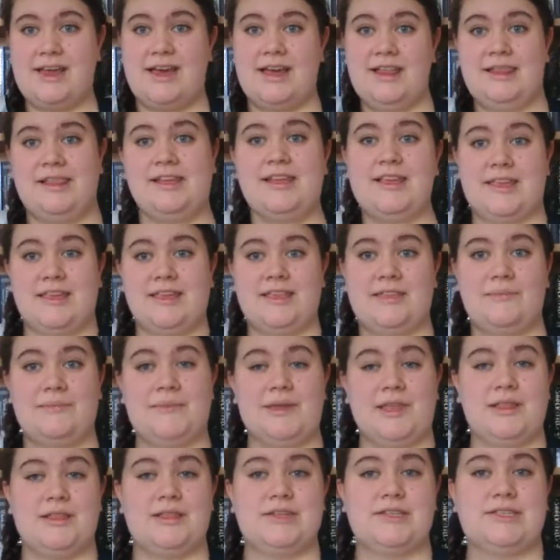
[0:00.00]
her link will
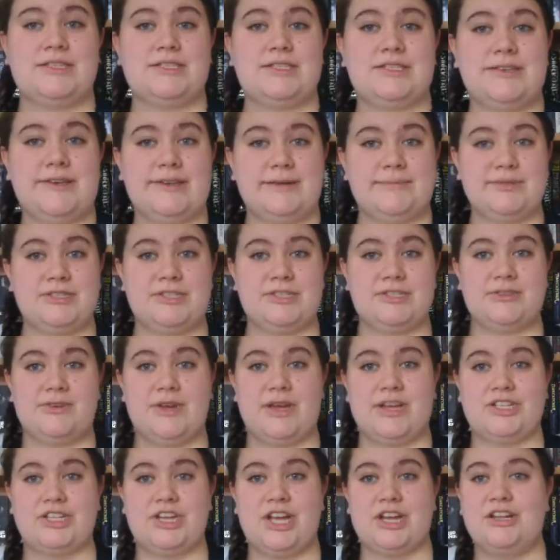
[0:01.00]
be in the description to
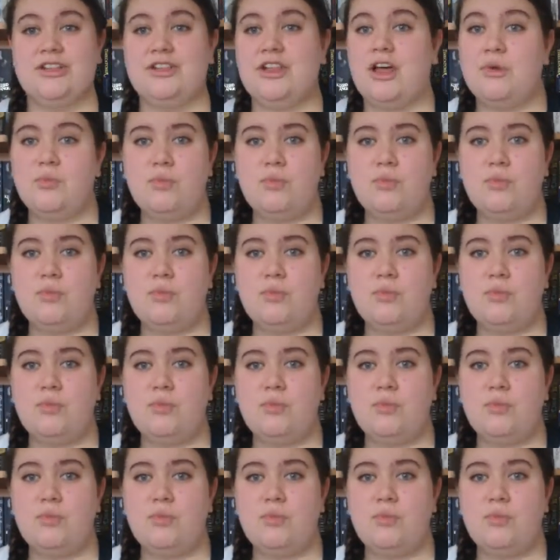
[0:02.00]
her channel,